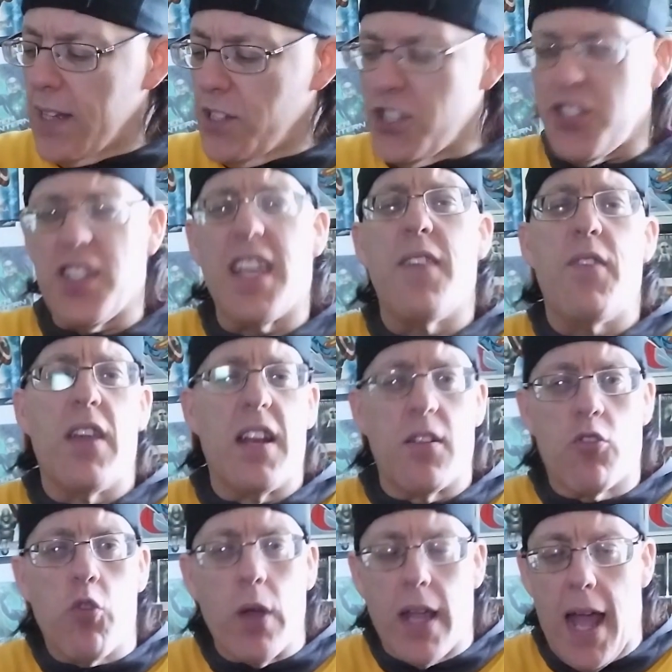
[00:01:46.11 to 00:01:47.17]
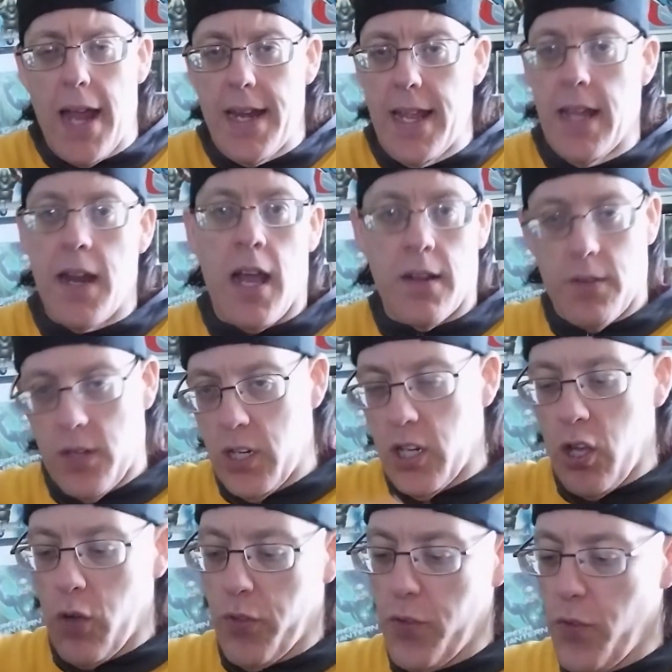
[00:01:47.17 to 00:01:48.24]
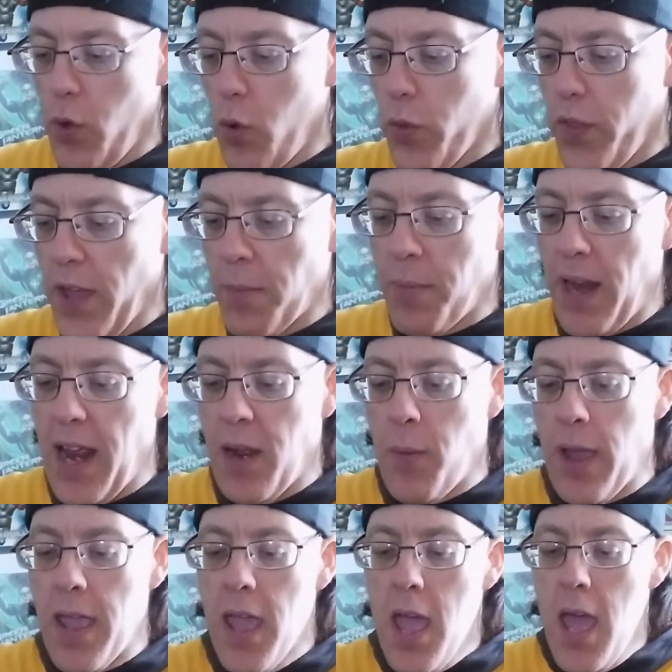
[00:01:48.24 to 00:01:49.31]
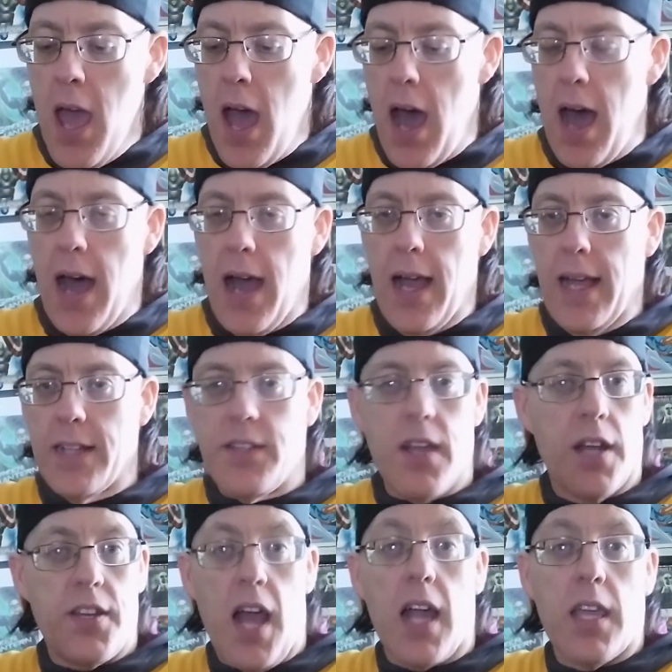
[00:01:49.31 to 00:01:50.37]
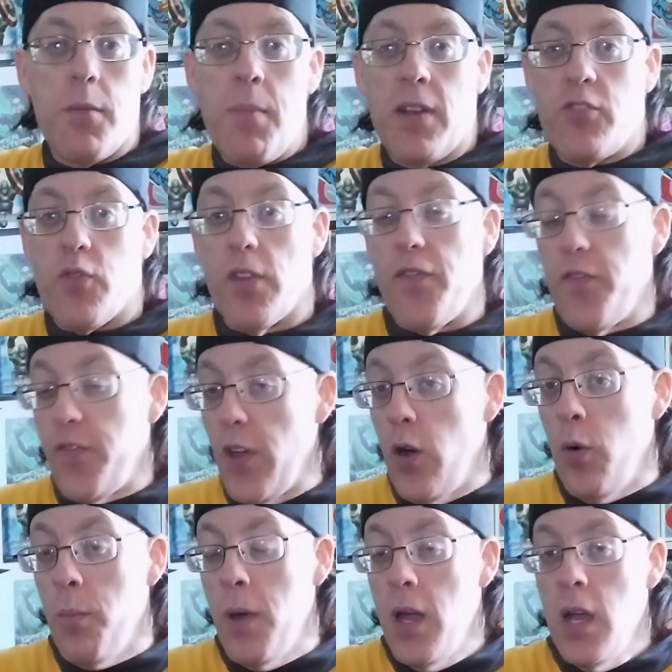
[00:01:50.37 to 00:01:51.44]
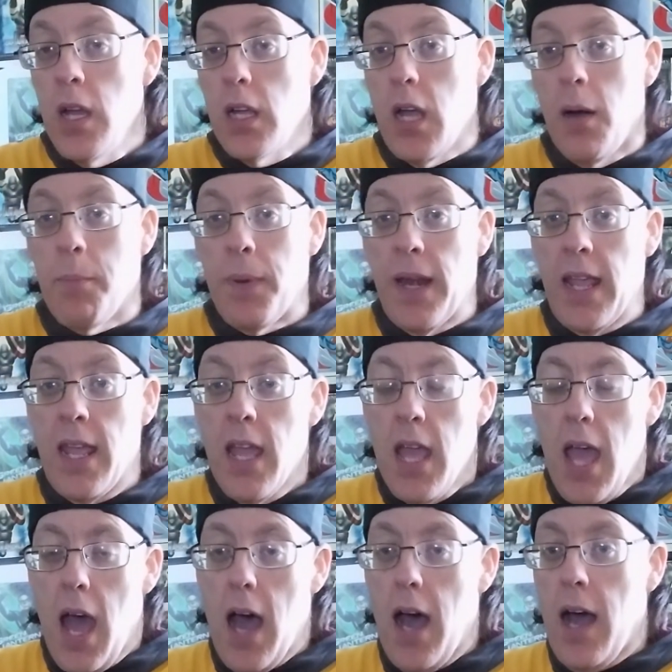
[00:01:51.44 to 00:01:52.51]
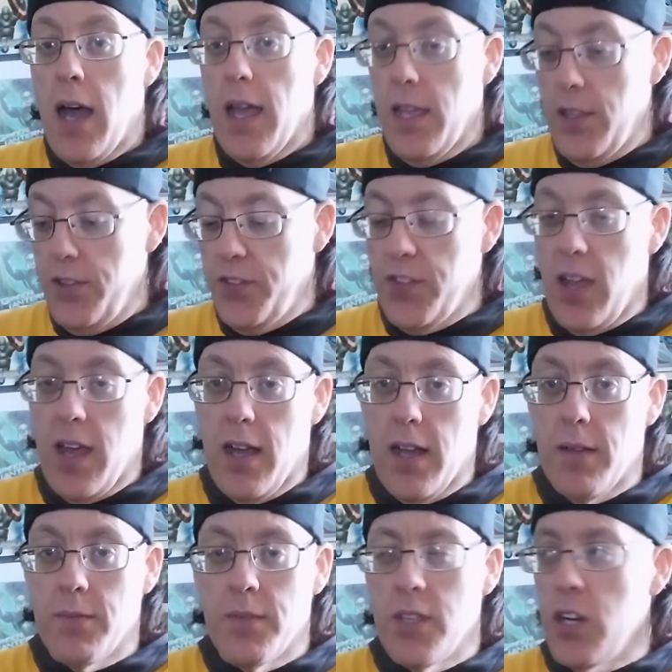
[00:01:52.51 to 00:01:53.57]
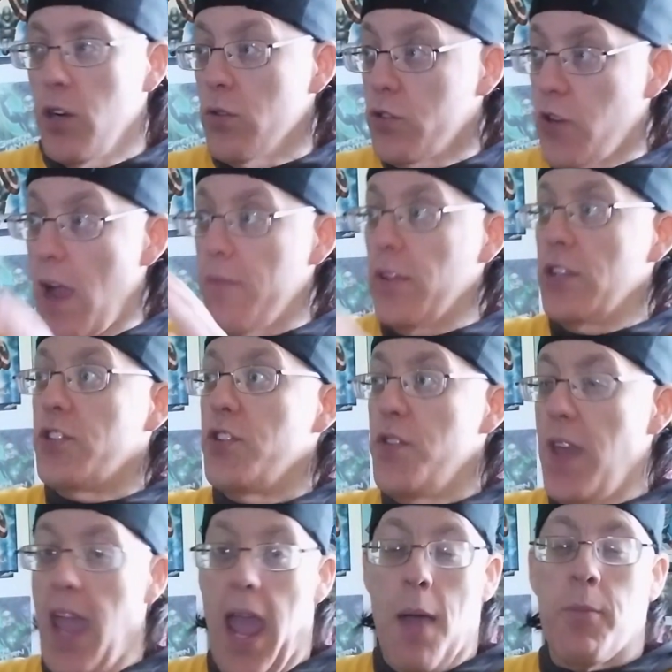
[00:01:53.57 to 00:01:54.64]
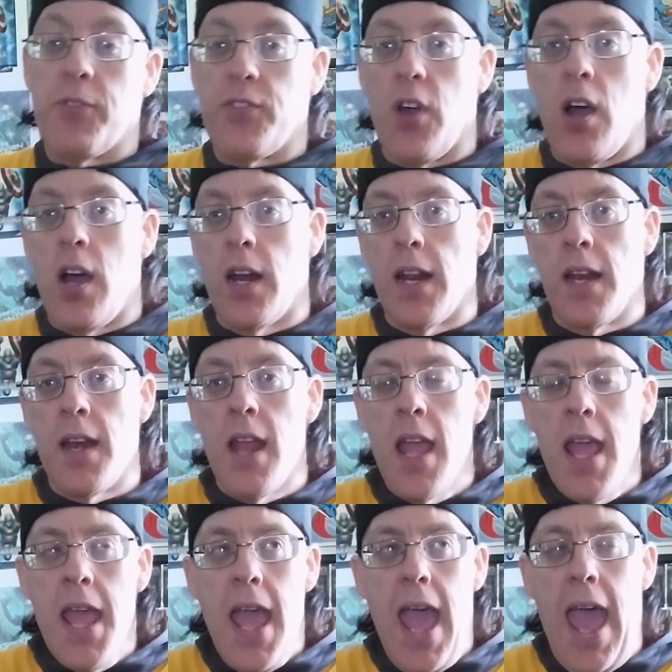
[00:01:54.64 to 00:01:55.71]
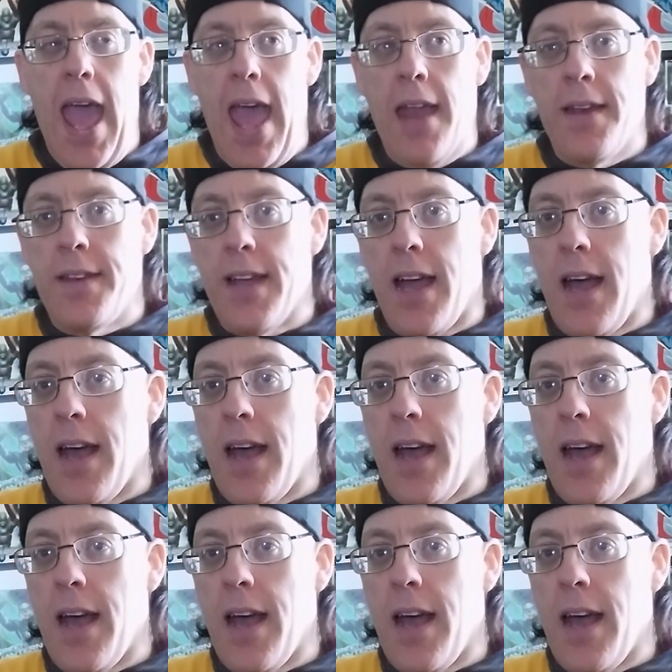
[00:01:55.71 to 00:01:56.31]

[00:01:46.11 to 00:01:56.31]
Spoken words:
Just to give you a quick idea, not going to go through the whole thing, but anyway, it's a documentary film company is traveling to the Amazon, and